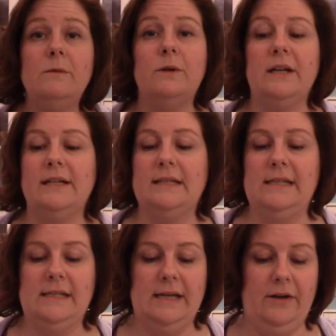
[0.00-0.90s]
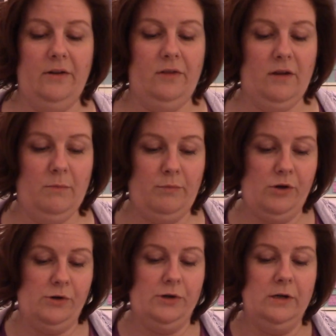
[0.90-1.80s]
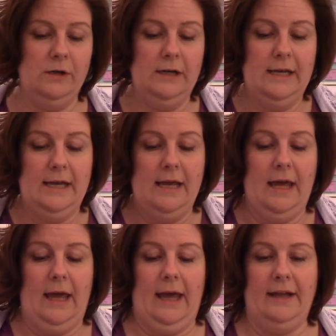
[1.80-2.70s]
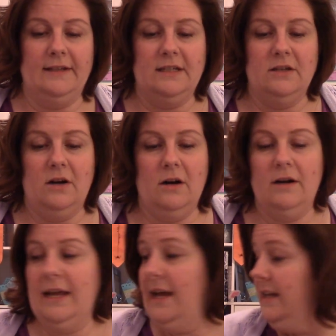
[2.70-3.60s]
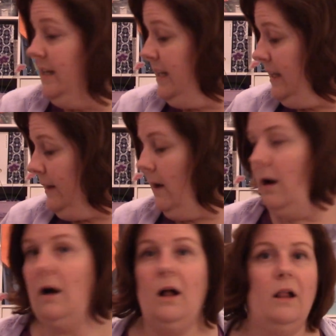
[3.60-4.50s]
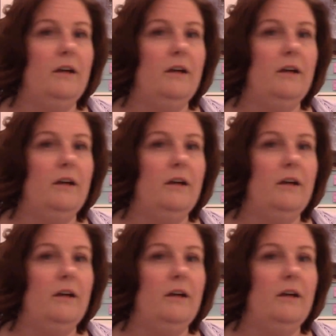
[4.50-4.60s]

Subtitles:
when I sit down at the computer and start editing all